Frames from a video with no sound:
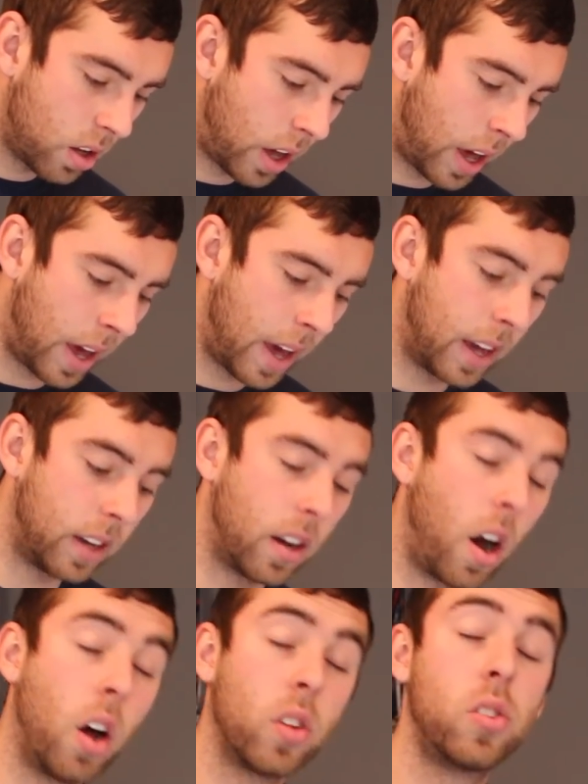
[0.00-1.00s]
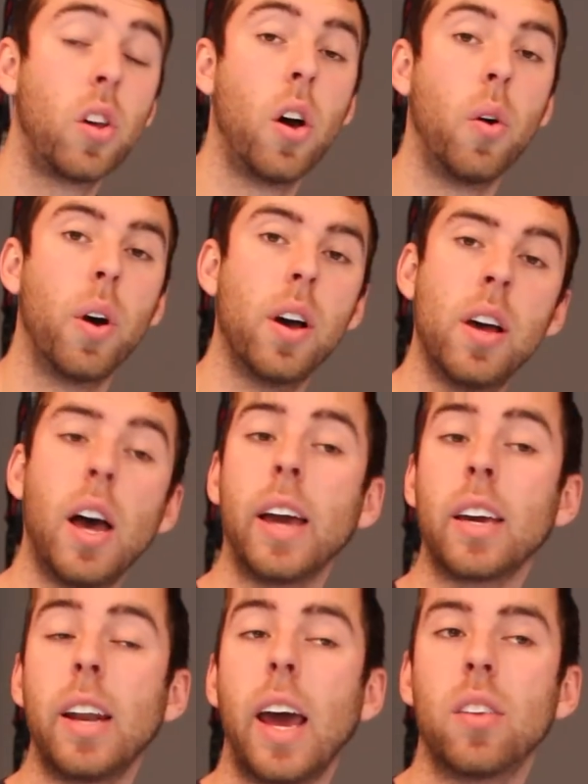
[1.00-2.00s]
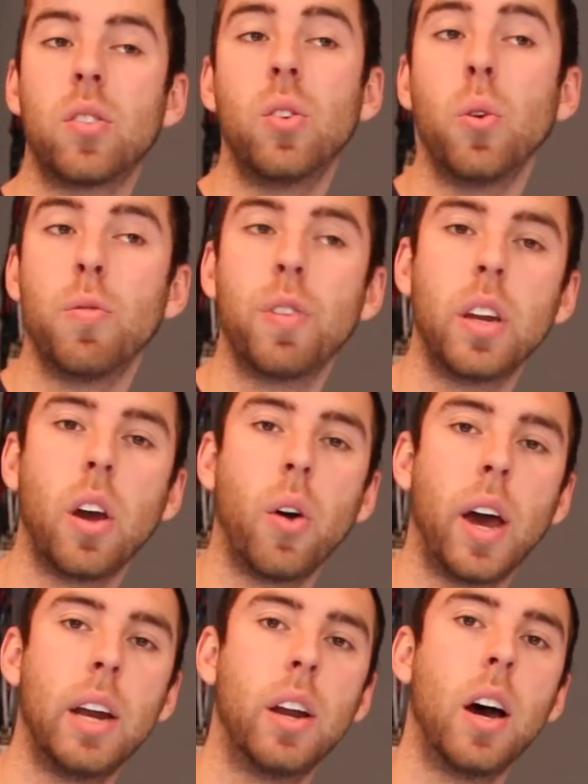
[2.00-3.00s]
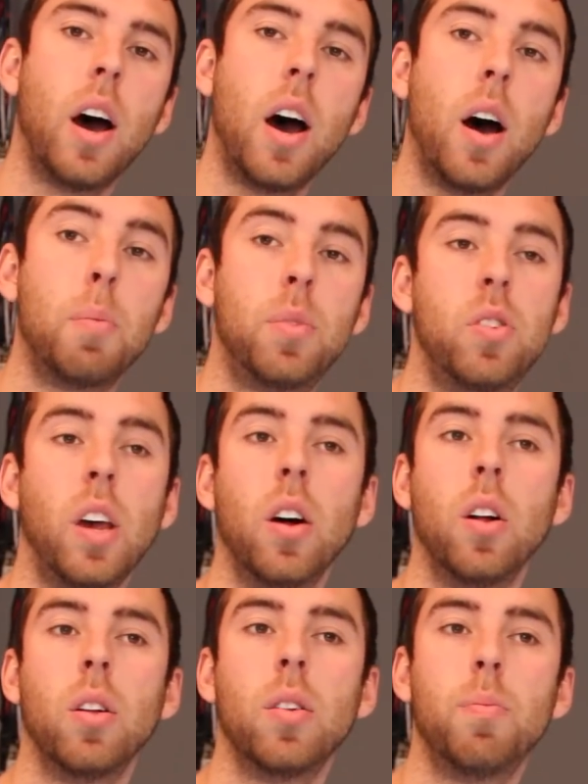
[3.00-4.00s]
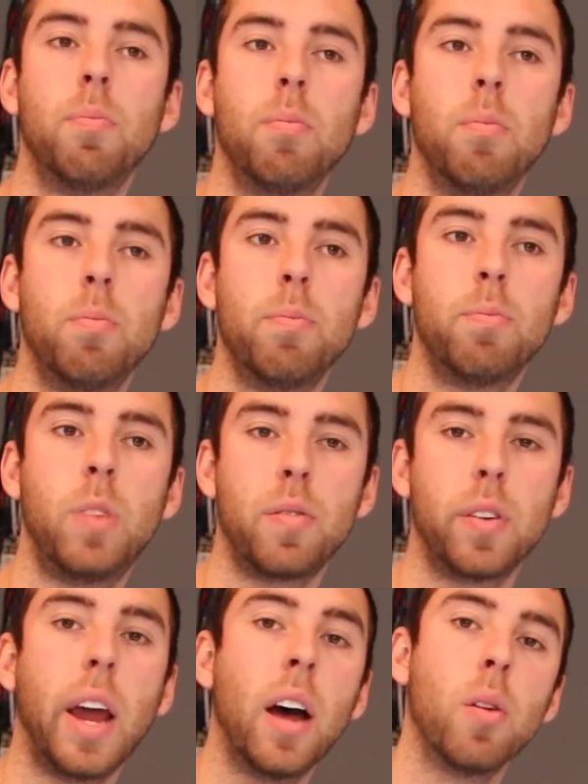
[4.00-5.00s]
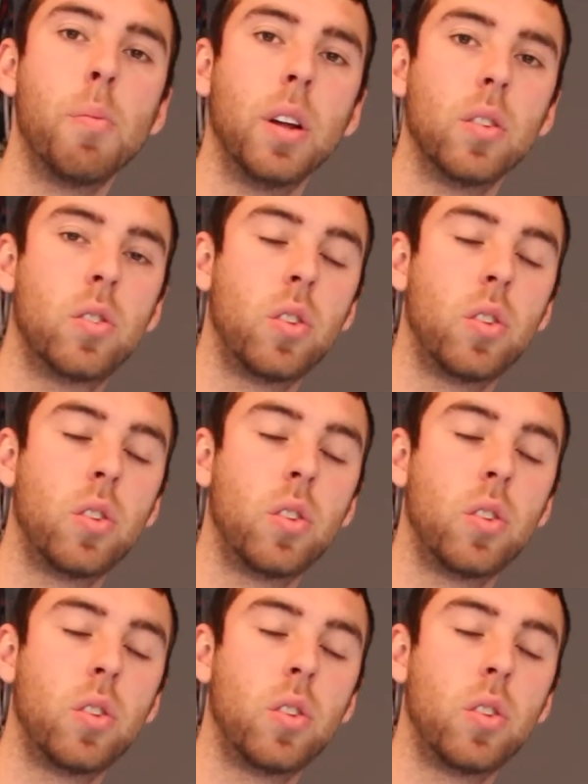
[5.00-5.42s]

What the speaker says: And also, I got asked to do a video on how to upsell different elements.